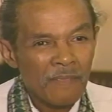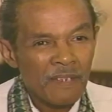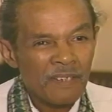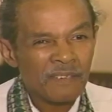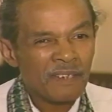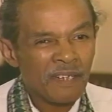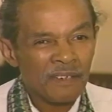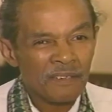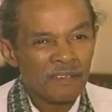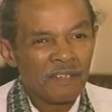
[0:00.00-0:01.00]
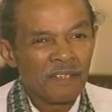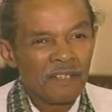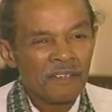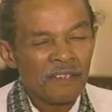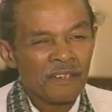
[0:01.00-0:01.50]
That's the kind of
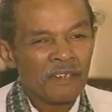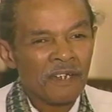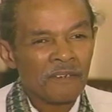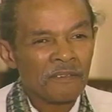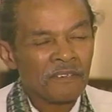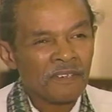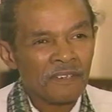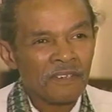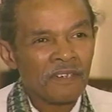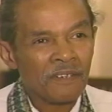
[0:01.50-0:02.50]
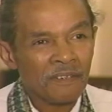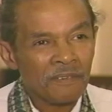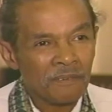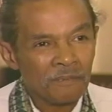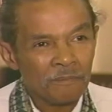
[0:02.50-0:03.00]
thing that I don't see today, you know.